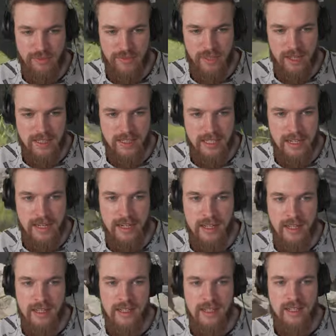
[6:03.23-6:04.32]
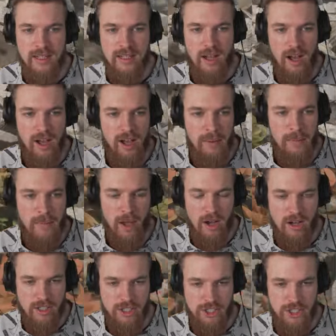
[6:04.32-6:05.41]
13 um,
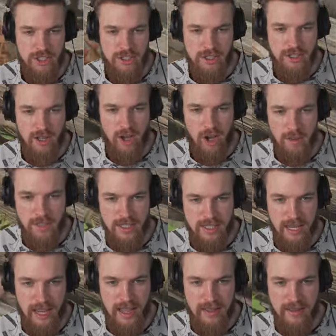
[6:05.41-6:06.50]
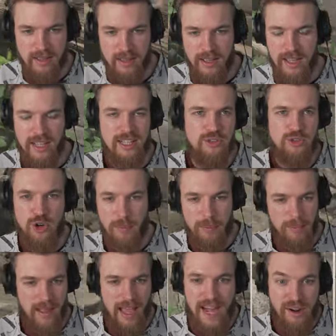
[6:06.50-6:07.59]
Archer's armor set. It can drop
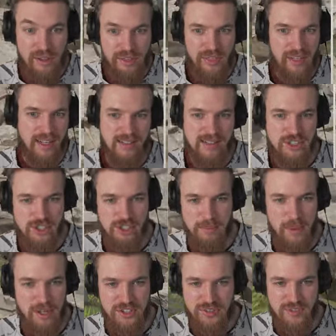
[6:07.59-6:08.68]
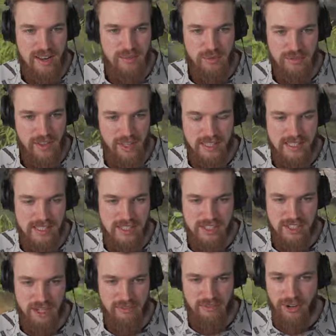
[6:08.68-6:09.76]
anything, just a bunch of level 13
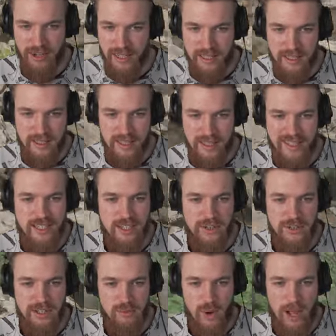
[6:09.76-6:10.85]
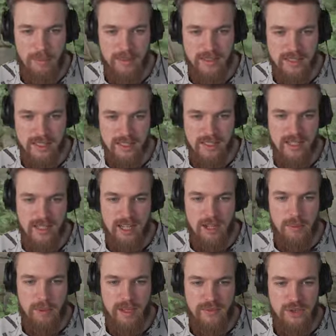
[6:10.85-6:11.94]
stuff really, including weapons.
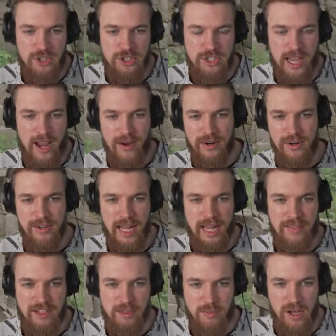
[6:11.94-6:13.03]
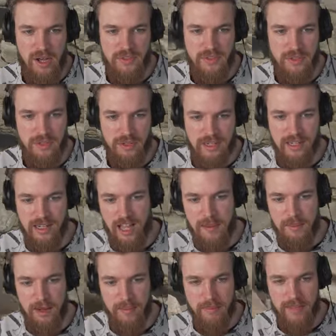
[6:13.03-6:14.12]
But if you just carry on down this path, you can
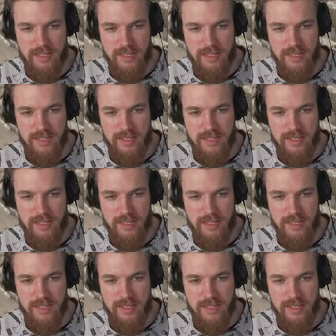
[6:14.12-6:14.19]
climb up